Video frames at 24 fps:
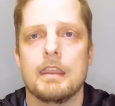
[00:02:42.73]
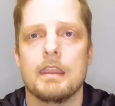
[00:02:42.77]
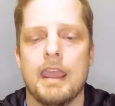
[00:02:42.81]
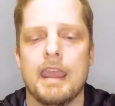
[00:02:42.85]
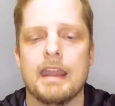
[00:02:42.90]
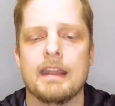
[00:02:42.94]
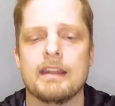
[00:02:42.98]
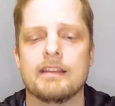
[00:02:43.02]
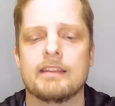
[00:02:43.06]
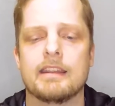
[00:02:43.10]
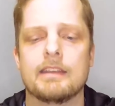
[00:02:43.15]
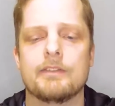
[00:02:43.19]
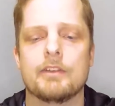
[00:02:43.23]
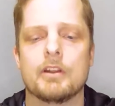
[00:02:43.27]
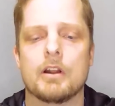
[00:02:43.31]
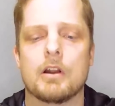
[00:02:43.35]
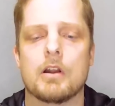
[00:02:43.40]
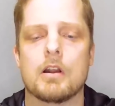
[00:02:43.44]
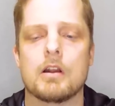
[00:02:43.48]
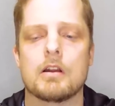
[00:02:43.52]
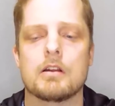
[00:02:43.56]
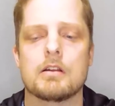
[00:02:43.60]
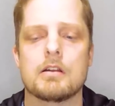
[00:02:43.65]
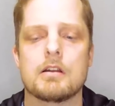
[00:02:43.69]
And it's even
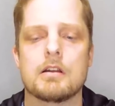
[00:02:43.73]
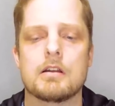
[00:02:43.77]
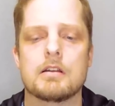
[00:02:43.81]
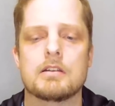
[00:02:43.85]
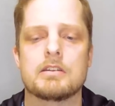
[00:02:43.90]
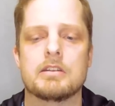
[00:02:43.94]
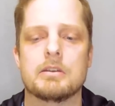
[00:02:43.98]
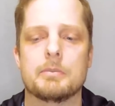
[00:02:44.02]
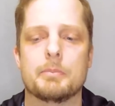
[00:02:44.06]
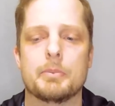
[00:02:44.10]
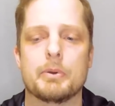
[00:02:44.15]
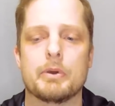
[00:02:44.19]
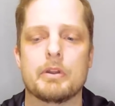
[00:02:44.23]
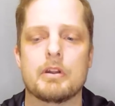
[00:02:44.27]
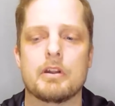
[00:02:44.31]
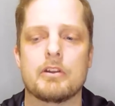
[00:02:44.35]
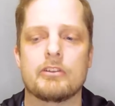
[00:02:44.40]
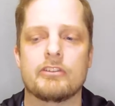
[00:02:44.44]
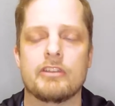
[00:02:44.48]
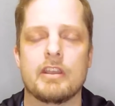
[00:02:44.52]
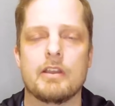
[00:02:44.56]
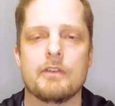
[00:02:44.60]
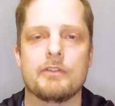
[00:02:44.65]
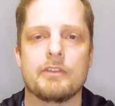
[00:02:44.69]
harder to put
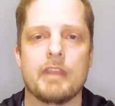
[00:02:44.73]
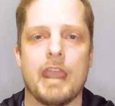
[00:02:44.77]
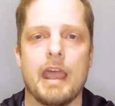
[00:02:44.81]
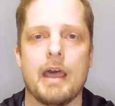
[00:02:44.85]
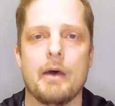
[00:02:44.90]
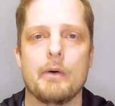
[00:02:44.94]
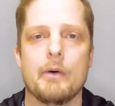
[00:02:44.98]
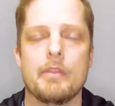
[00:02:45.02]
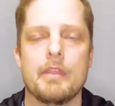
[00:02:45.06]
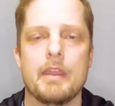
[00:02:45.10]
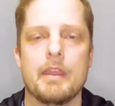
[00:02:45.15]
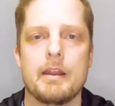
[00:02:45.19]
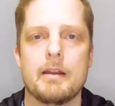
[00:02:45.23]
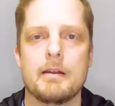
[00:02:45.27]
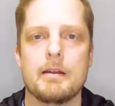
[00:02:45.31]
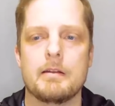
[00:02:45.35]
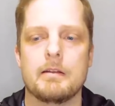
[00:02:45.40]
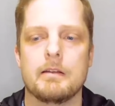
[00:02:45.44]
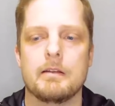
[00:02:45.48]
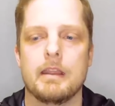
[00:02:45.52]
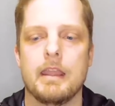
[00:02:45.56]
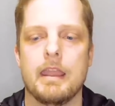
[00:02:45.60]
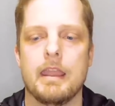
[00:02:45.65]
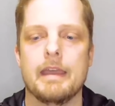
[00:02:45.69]
ourselves out
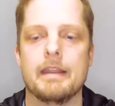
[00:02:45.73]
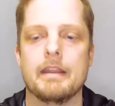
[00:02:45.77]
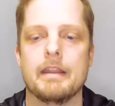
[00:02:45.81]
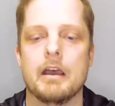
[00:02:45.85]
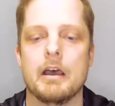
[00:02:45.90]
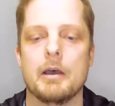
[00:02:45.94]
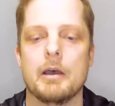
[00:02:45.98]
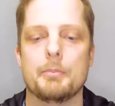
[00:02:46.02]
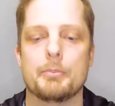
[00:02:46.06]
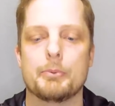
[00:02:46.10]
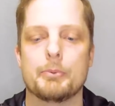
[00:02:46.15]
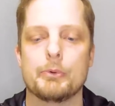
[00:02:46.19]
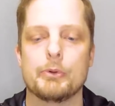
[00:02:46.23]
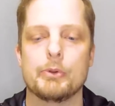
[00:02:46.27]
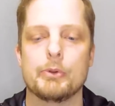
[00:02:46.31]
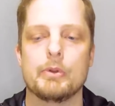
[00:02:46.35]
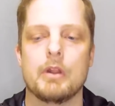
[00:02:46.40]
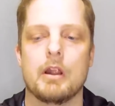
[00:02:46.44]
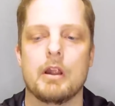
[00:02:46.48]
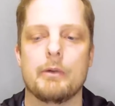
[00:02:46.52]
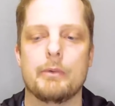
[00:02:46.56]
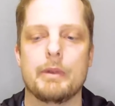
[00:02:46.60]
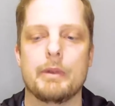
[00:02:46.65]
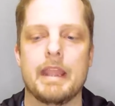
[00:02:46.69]
there and
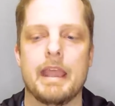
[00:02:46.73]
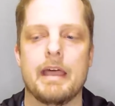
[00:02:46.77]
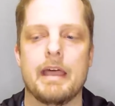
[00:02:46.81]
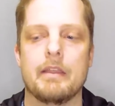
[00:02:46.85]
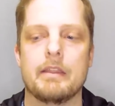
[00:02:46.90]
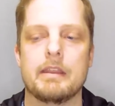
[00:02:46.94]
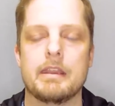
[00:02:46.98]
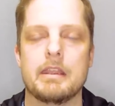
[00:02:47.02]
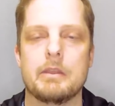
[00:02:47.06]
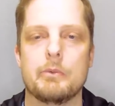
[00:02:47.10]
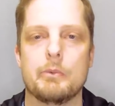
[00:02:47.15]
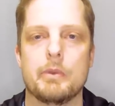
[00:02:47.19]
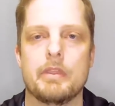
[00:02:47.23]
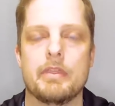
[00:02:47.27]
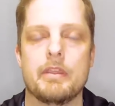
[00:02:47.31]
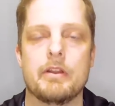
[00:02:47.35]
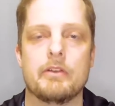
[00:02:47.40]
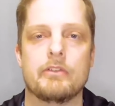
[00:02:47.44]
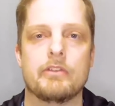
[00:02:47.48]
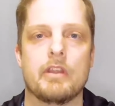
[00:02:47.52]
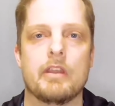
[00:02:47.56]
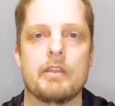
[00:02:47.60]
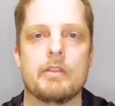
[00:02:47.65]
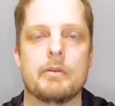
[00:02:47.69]
uproot our reality when
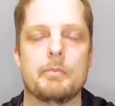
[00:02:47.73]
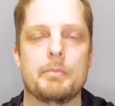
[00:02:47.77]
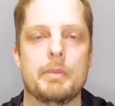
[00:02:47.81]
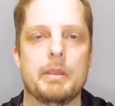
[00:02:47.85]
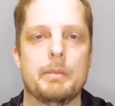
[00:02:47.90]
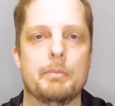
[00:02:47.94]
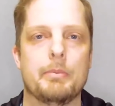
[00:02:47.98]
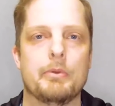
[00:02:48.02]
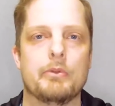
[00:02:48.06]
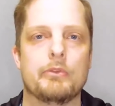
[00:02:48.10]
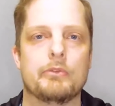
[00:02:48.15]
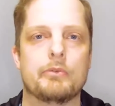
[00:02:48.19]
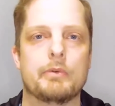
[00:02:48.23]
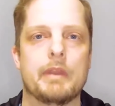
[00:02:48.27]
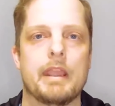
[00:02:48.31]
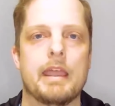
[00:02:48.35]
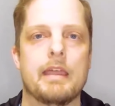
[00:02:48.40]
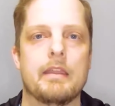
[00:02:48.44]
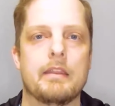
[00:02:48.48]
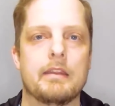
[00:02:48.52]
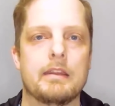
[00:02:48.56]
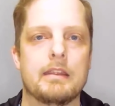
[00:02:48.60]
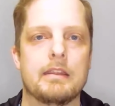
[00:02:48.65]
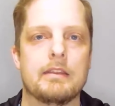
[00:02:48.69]
there's other people's
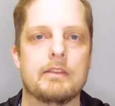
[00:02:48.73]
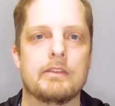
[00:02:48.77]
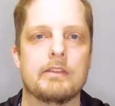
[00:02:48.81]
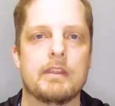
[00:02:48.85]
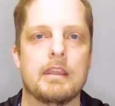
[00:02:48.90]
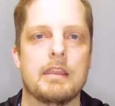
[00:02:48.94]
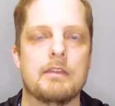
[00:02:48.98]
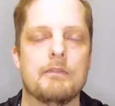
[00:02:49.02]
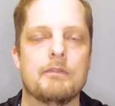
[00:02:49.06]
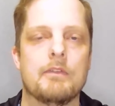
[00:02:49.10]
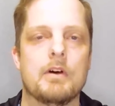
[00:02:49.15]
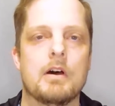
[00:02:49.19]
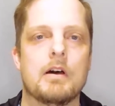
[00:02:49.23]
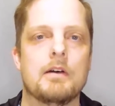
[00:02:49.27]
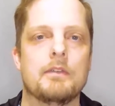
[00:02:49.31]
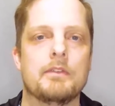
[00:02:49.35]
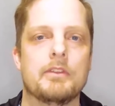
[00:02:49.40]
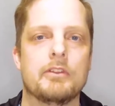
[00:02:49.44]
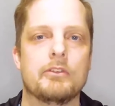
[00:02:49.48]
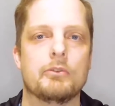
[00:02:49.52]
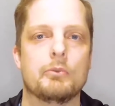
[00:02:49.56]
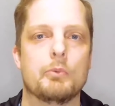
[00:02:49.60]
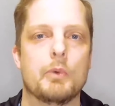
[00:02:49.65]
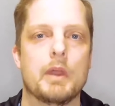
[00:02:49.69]
realities
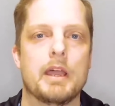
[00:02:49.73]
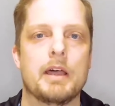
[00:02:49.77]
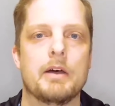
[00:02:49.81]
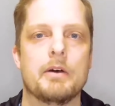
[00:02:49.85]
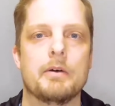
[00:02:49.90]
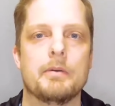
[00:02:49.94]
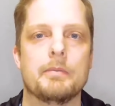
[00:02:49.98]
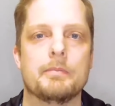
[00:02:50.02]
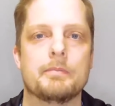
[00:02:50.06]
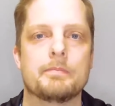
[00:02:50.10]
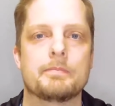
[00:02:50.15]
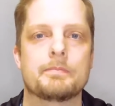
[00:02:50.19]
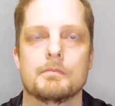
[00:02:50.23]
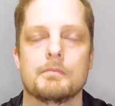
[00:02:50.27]
involved as well.